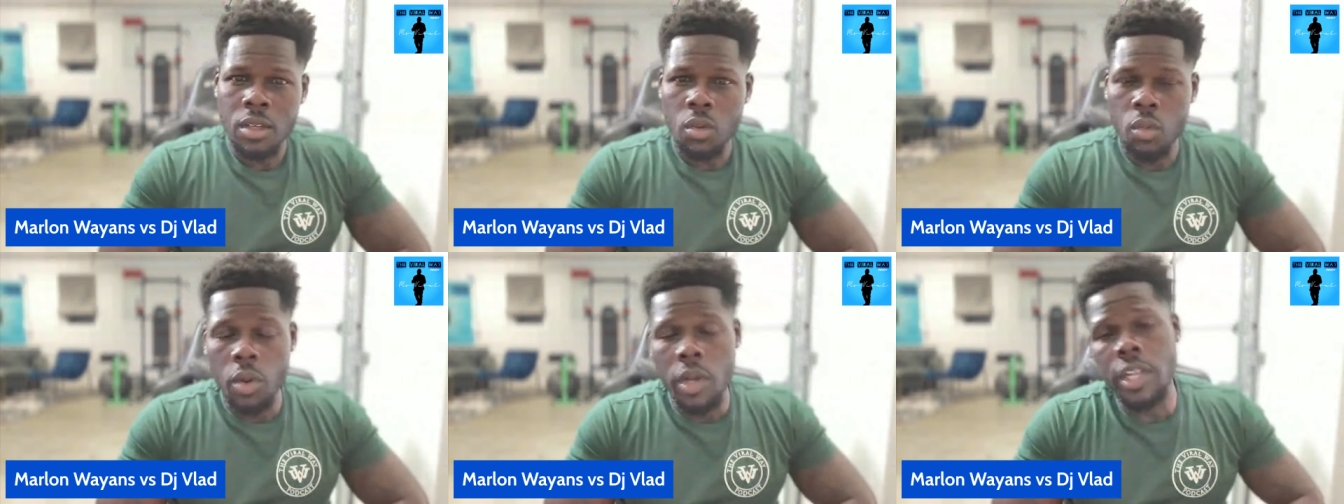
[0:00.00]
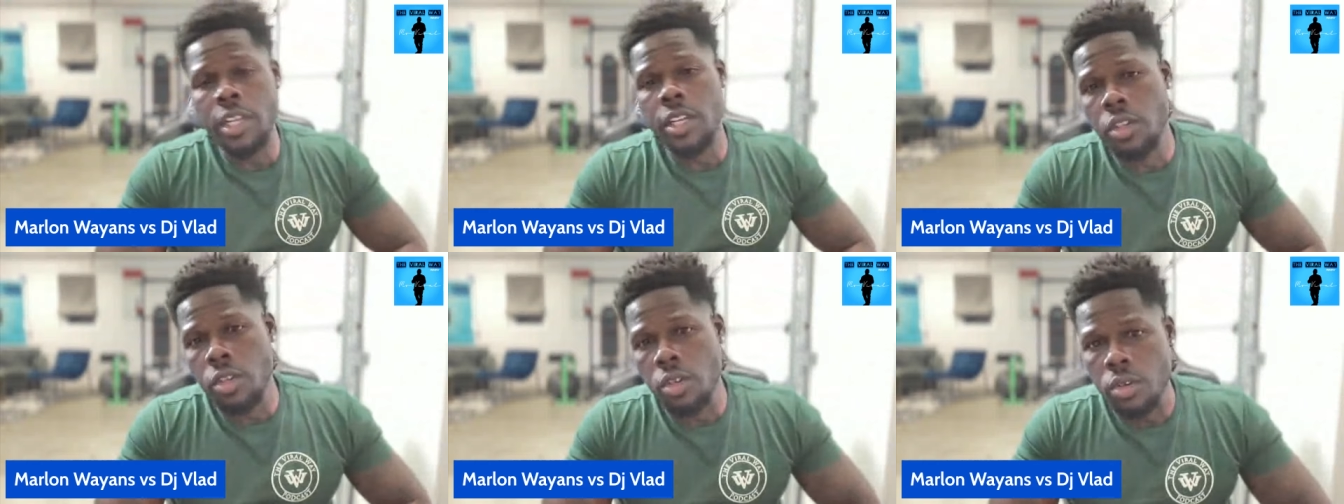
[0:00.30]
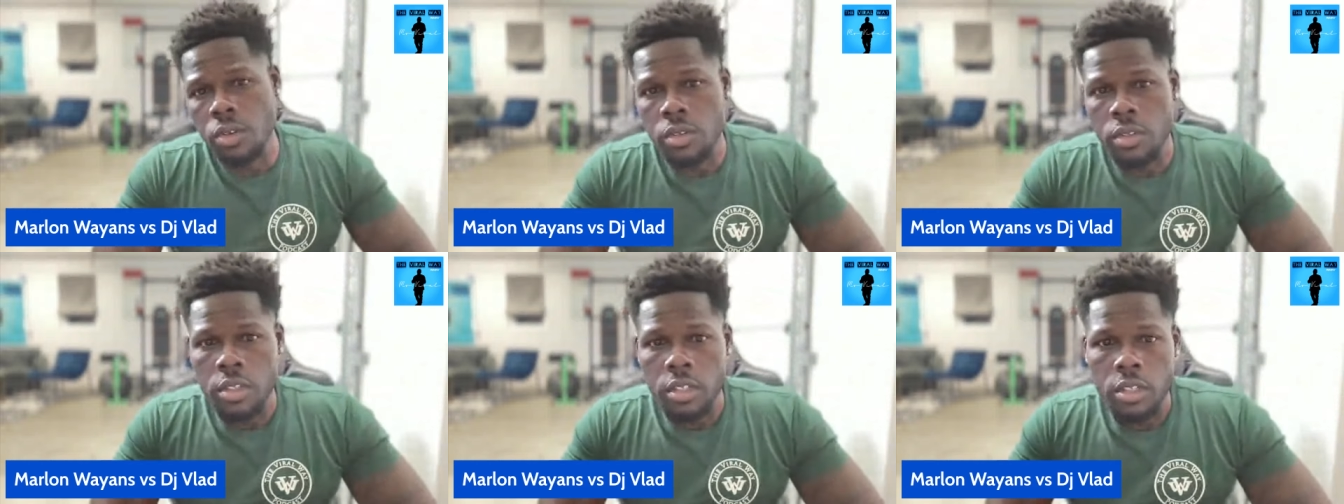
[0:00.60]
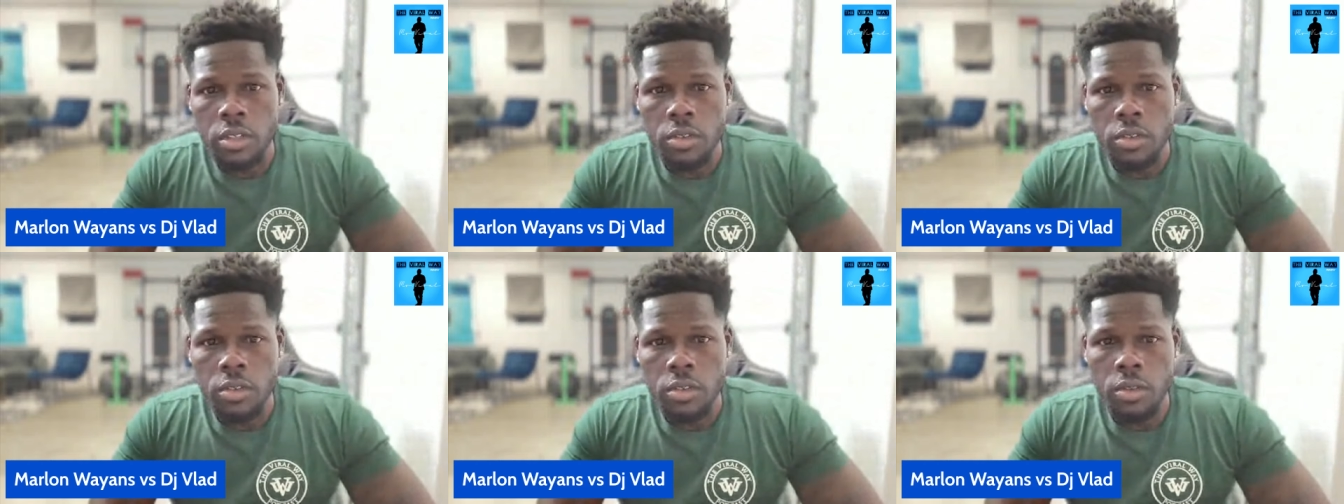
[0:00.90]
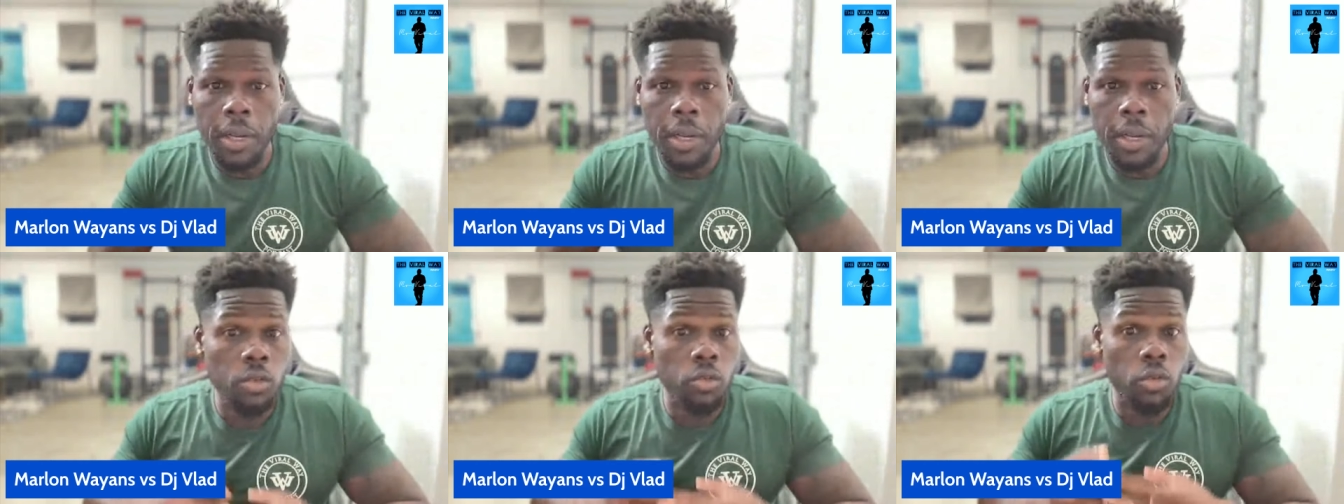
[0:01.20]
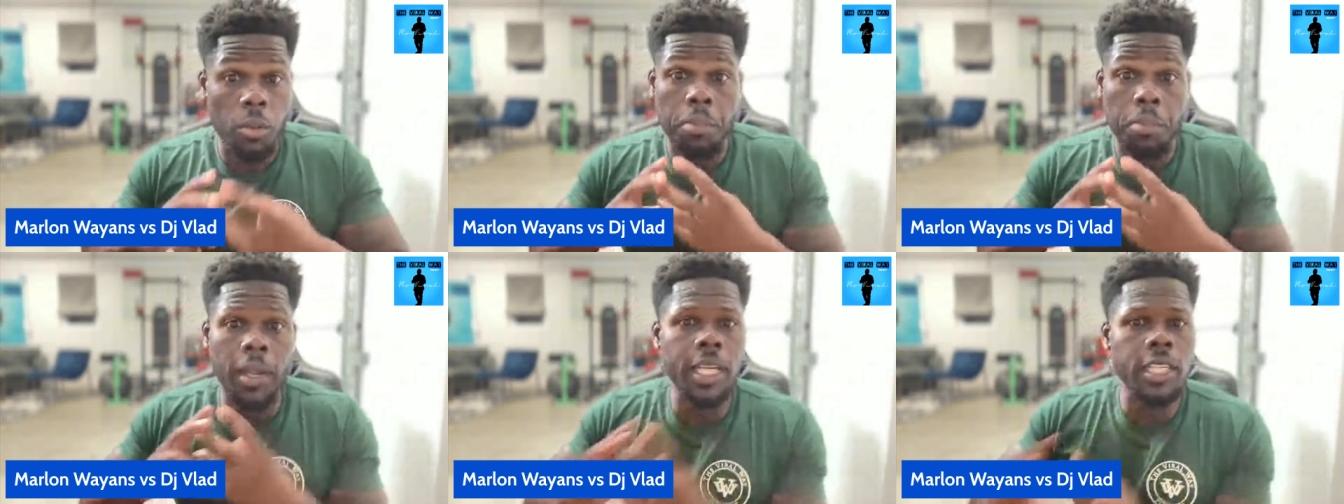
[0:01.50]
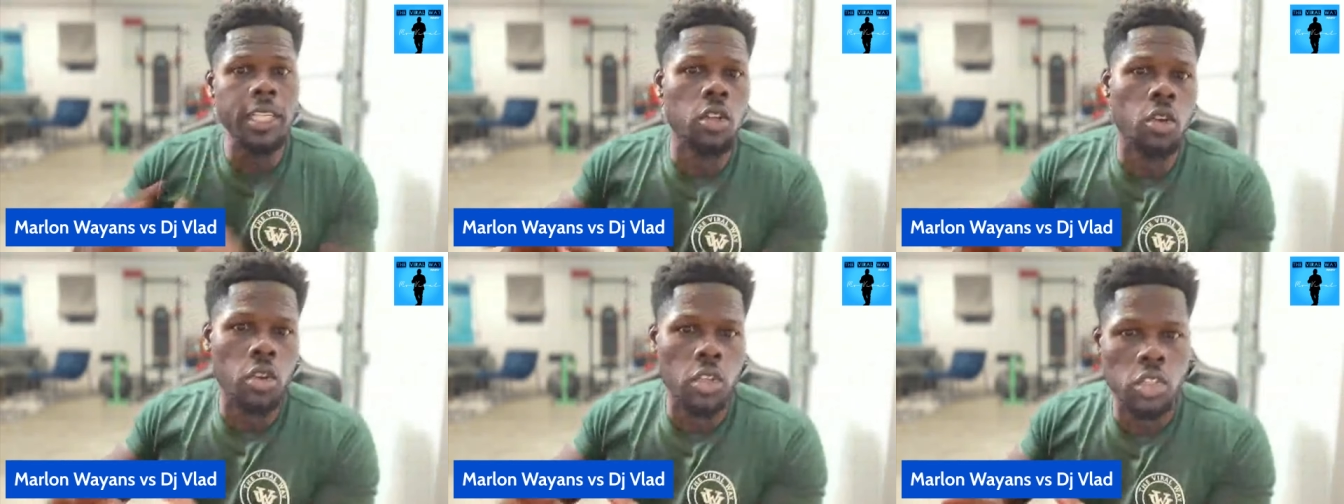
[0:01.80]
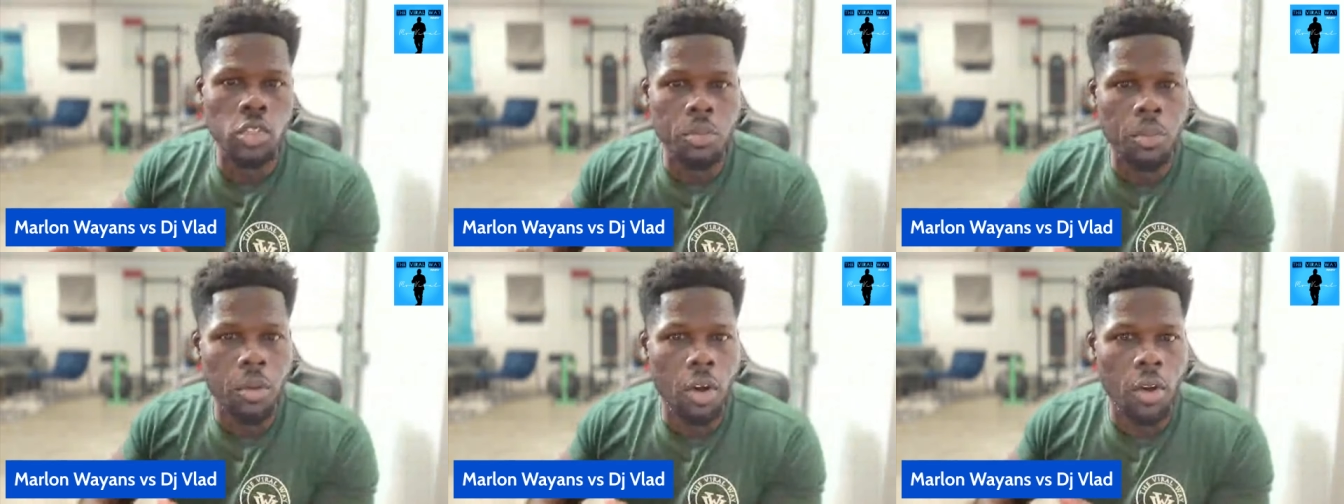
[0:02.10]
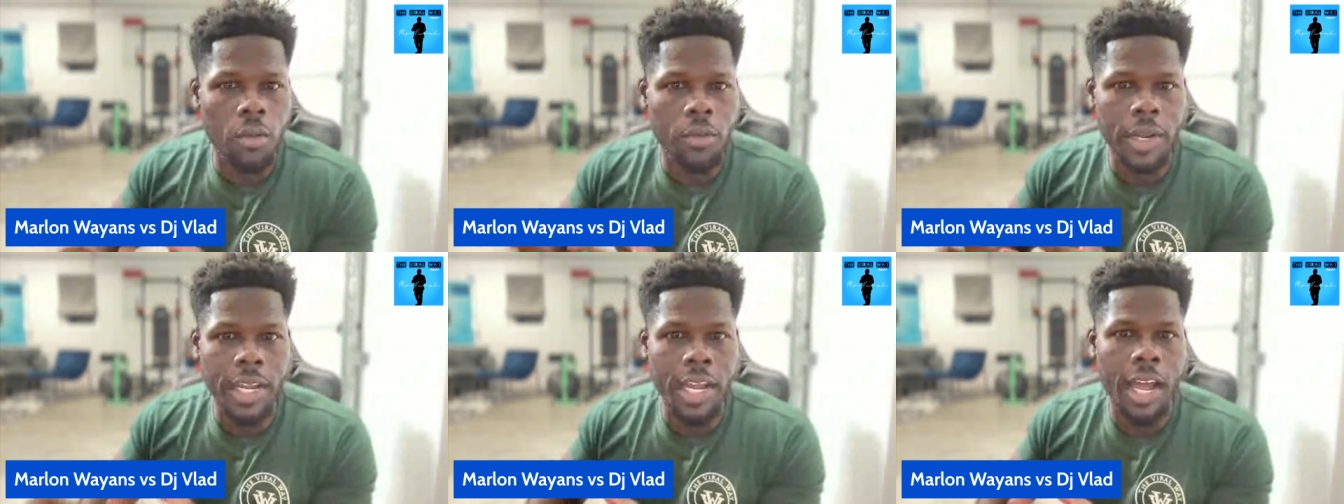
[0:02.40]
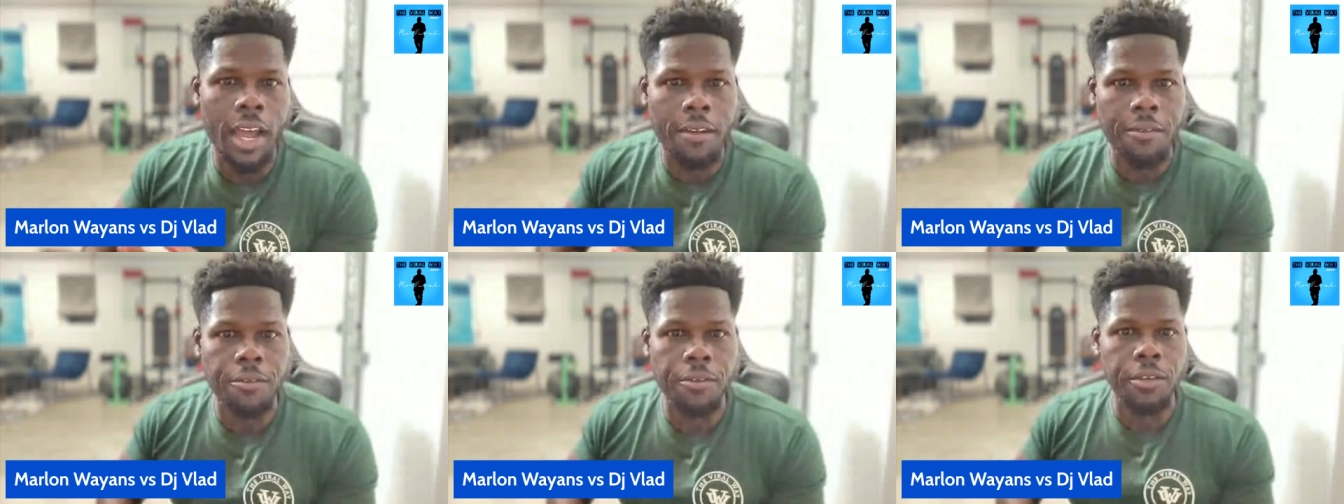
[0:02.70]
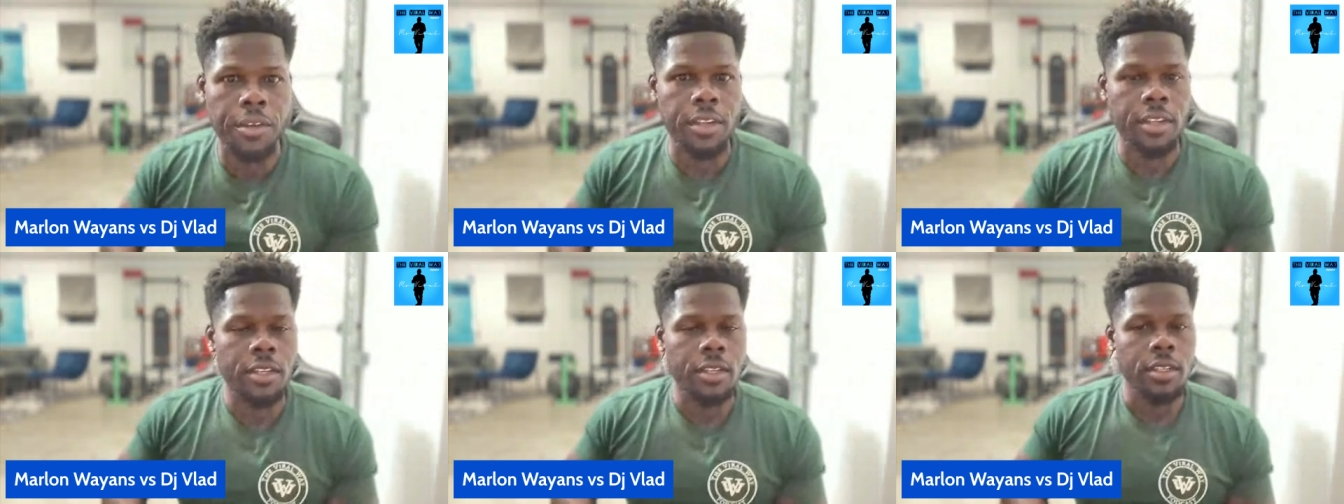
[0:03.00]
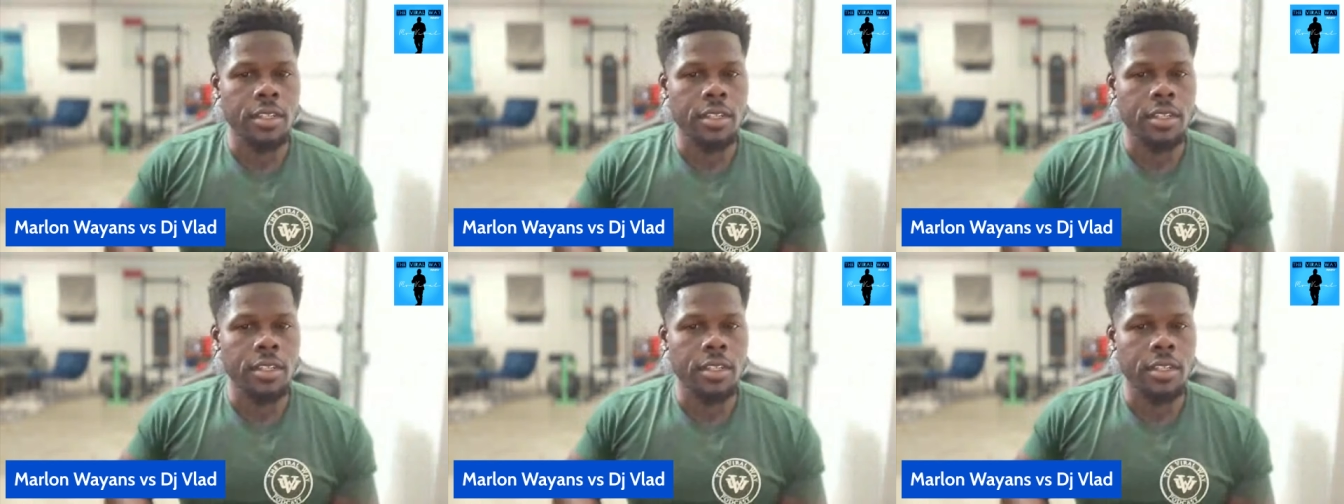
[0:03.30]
What'd he do? Play, replace Lord Jamar with Godfrey.